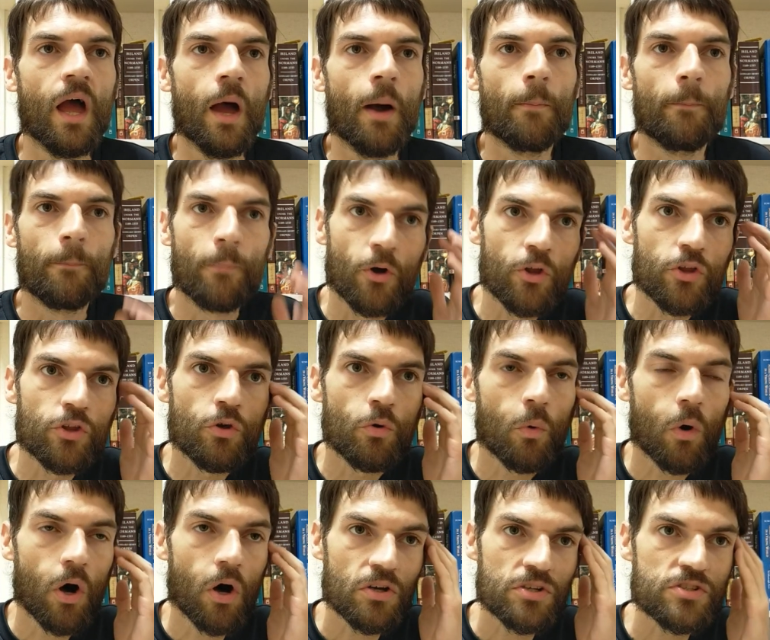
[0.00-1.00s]
But you
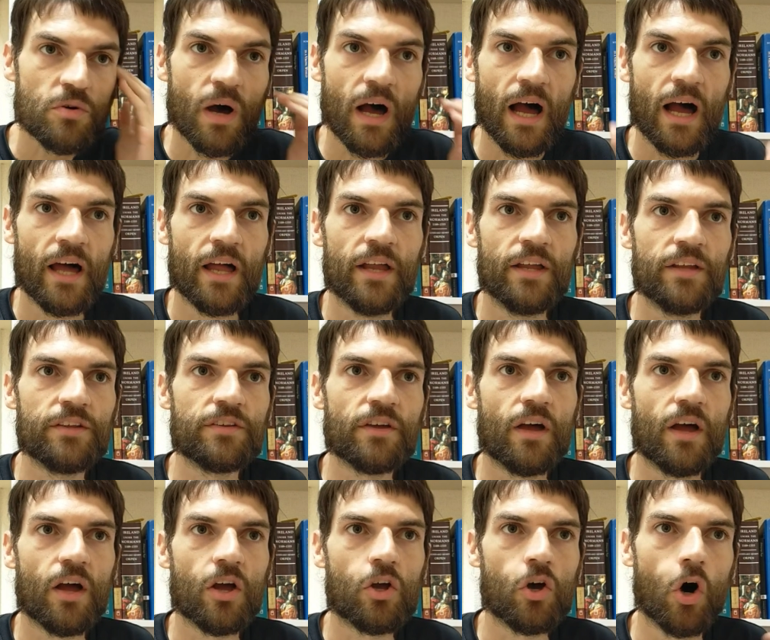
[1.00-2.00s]
also had
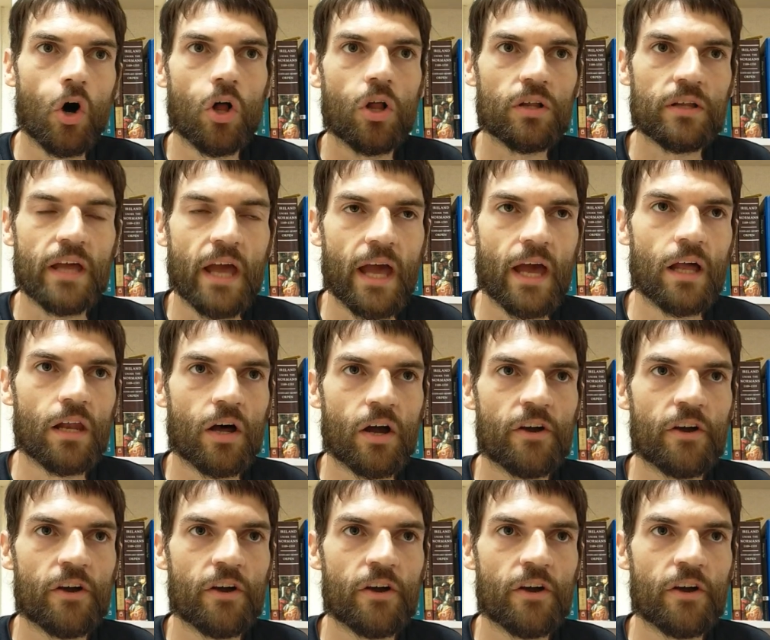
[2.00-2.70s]
Gall Gael,